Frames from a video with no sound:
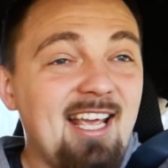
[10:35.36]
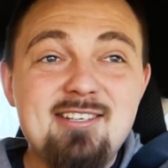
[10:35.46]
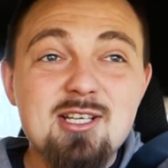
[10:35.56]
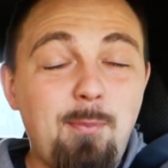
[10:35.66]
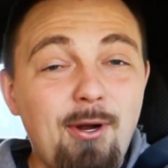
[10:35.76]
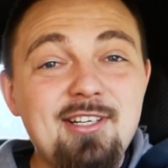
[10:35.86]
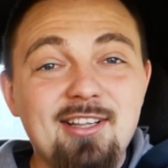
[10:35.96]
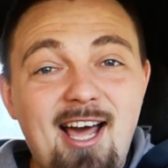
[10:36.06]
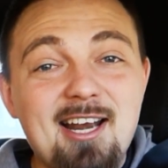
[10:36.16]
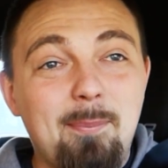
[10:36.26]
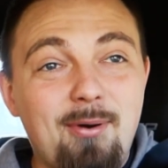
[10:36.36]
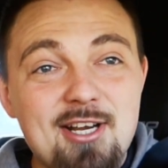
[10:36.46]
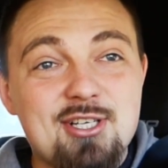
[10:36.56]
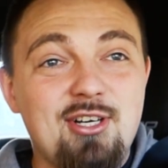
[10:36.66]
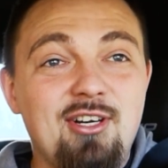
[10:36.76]
it's just putting a lot of
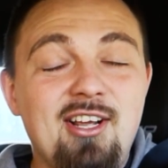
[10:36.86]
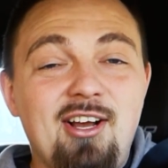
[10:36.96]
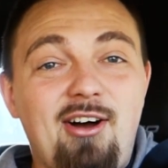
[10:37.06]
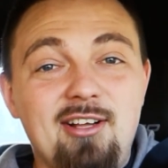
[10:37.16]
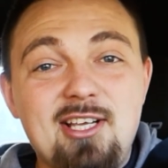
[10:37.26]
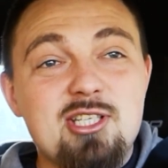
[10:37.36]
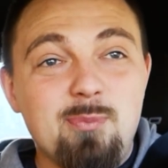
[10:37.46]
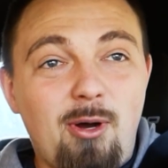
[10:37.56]
pressure on this